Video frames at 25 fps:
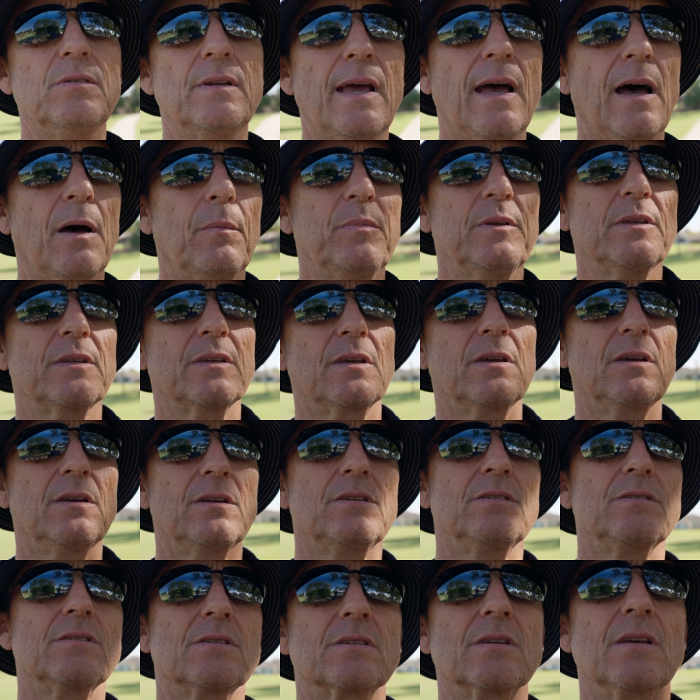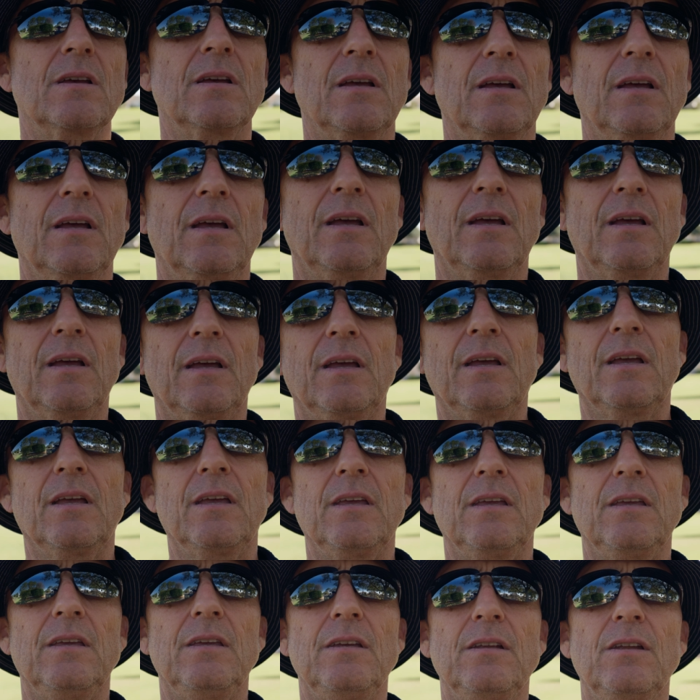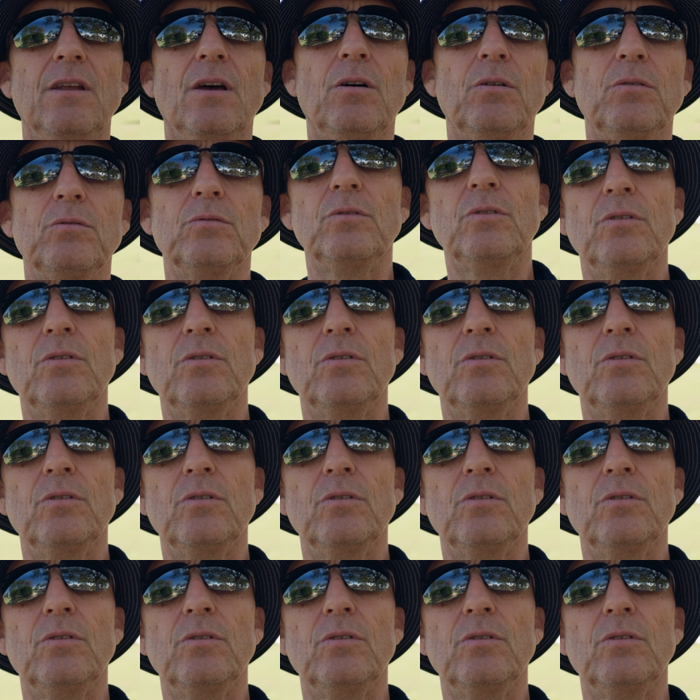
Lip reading: now because you don't